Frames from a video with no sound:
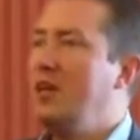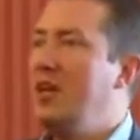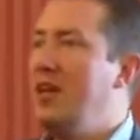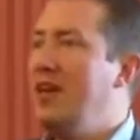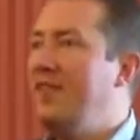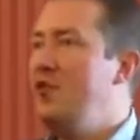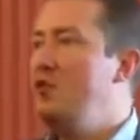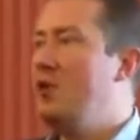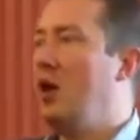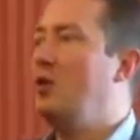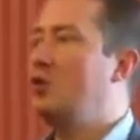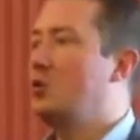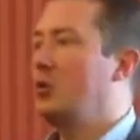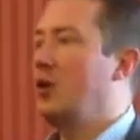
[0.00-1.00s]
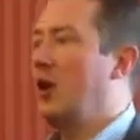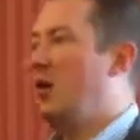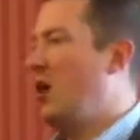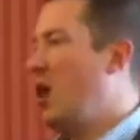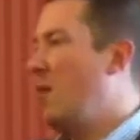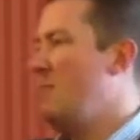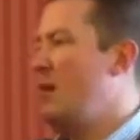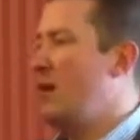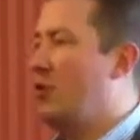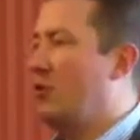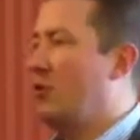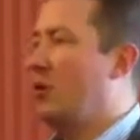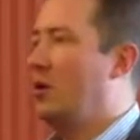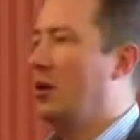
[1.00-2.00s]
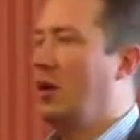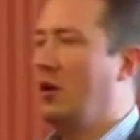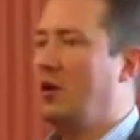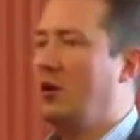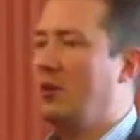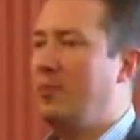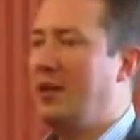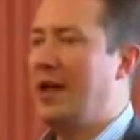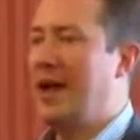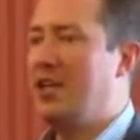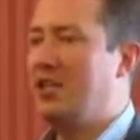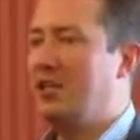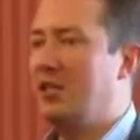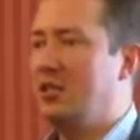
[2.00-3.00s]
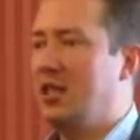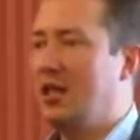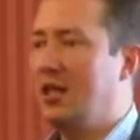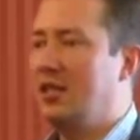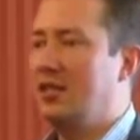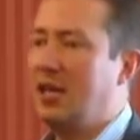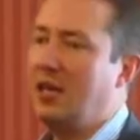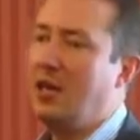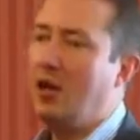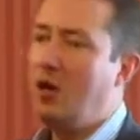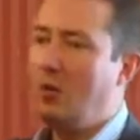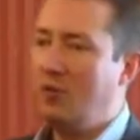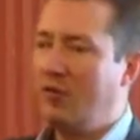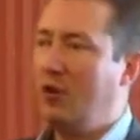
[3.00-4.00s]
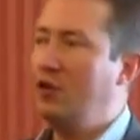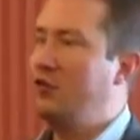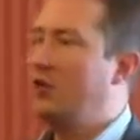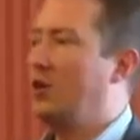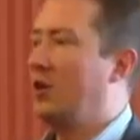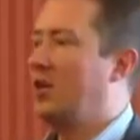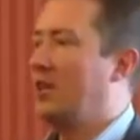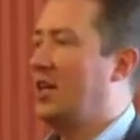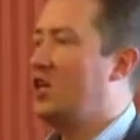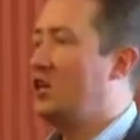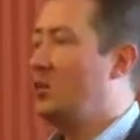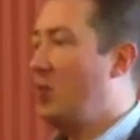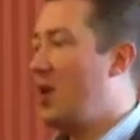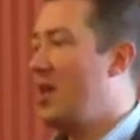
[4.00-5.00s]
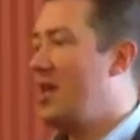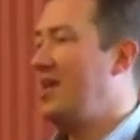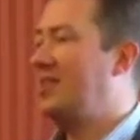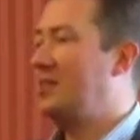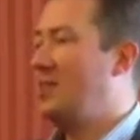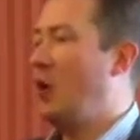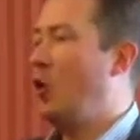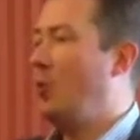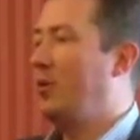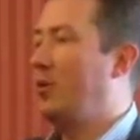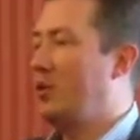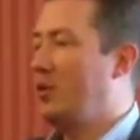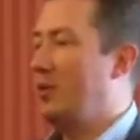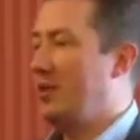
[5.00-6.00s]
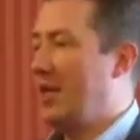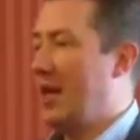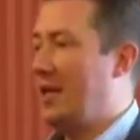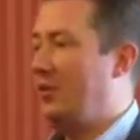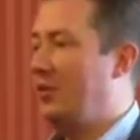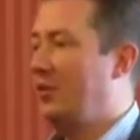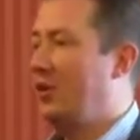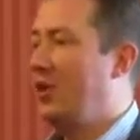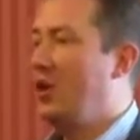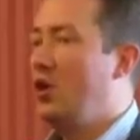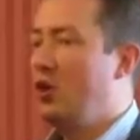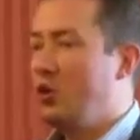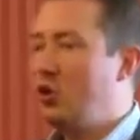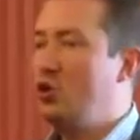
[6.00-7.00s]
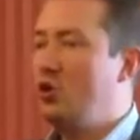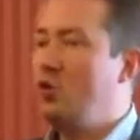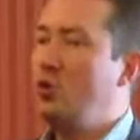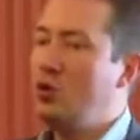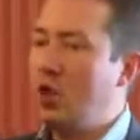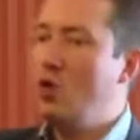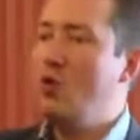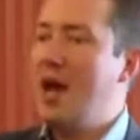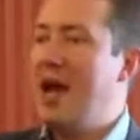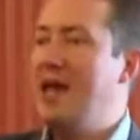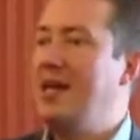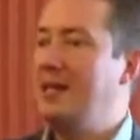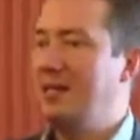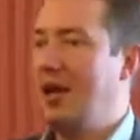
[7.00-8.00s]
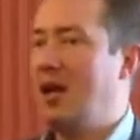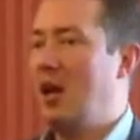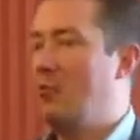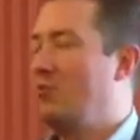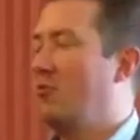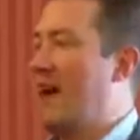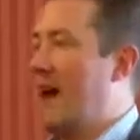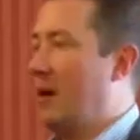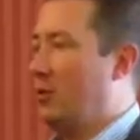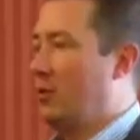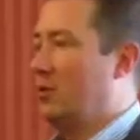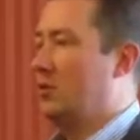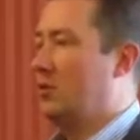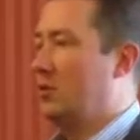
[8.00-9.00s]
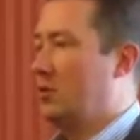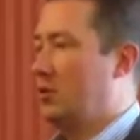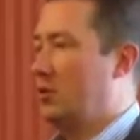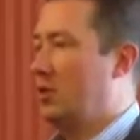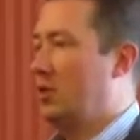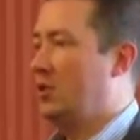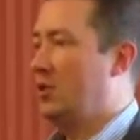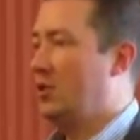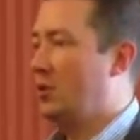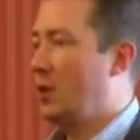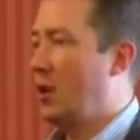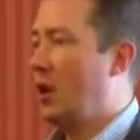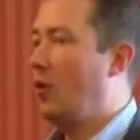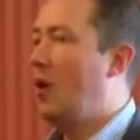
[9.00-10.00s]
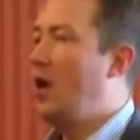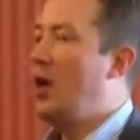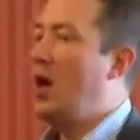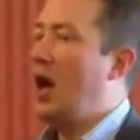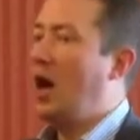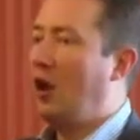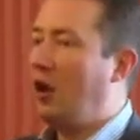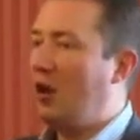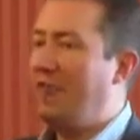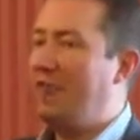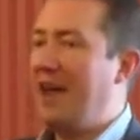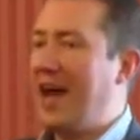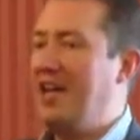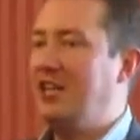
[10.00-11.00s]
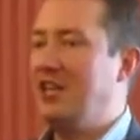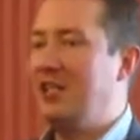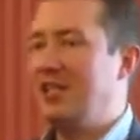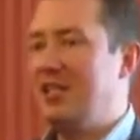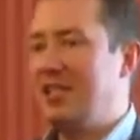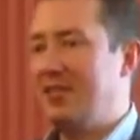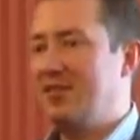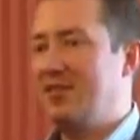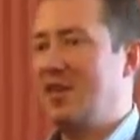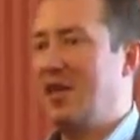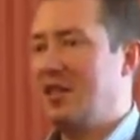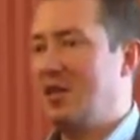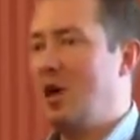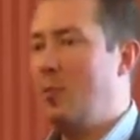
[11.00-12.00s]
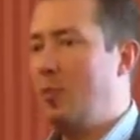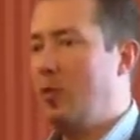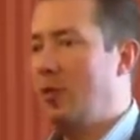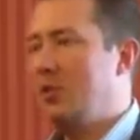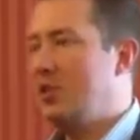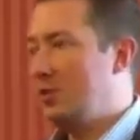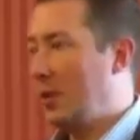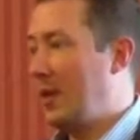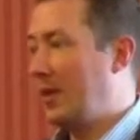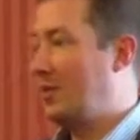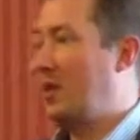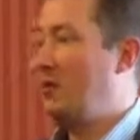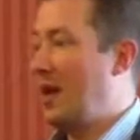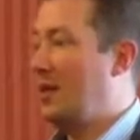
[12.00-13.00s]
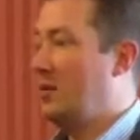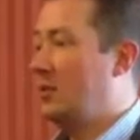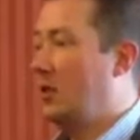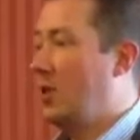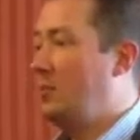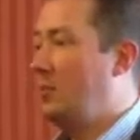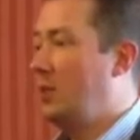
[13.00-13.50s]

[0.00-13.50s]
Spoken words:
If you go to a mid or a kind of big agency and say, we're a voluntary organisation, we need some help in doing this, could you donate a number of hours to us as well? A lot of the agencies have CSR policies where they donate time.